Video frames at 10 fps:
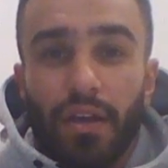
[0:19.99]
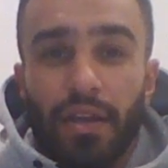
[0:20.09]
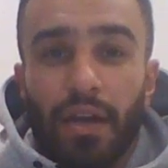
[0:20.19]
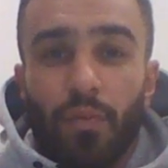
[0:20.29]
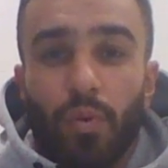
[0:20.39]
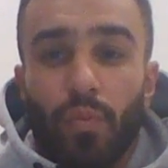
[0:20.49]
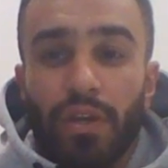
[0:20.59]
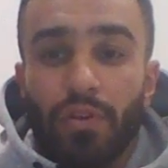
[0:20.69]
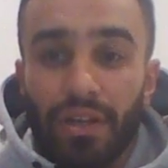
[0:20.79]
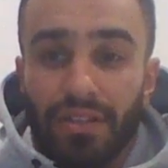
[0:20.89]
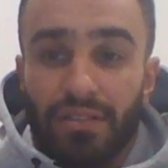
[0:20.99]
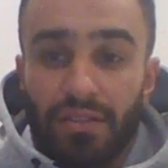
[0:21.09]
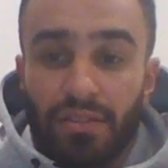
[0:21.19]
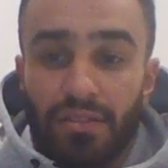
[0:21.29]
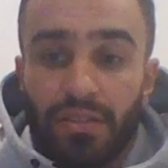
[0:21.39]
Now, when we look at these
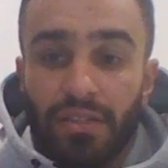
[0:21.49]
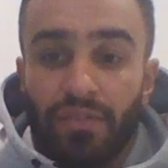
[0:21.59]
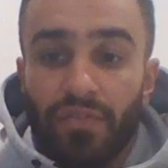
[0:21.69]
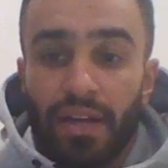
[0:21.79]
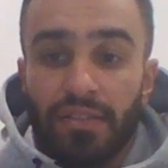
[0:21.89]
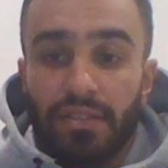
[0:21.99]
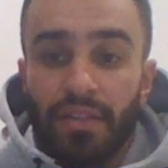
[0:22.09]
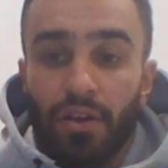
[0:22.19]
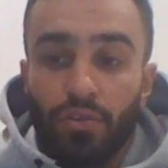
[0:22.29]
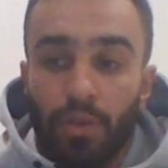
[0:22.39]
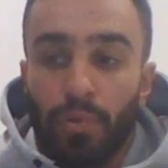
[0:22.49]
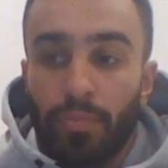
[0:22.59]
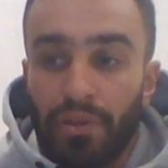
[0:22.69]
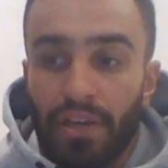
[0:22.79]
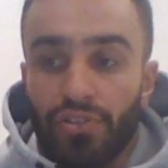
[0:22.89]
statistics and see that elderly
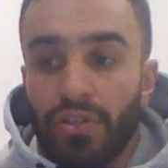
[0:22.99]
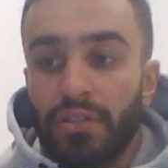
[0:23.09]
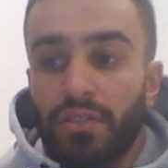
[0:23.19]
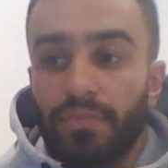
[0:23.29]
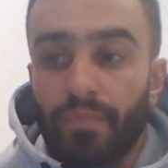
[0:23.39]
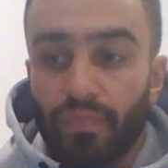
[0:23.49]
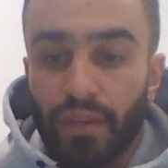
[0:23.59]
population is